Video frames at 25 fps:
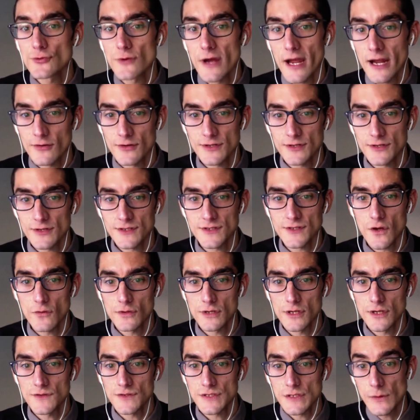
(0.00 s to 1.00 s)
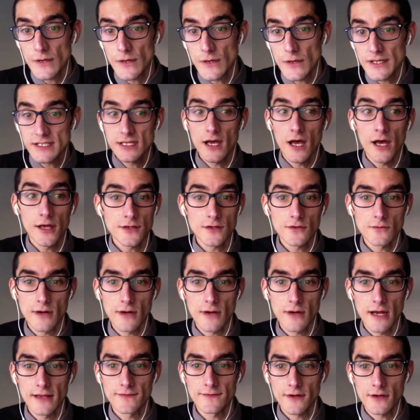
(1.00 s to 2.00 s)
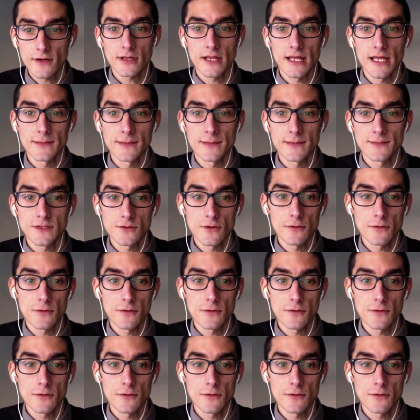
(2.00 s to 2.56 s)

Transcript: to Arizona so as to underwrite their claim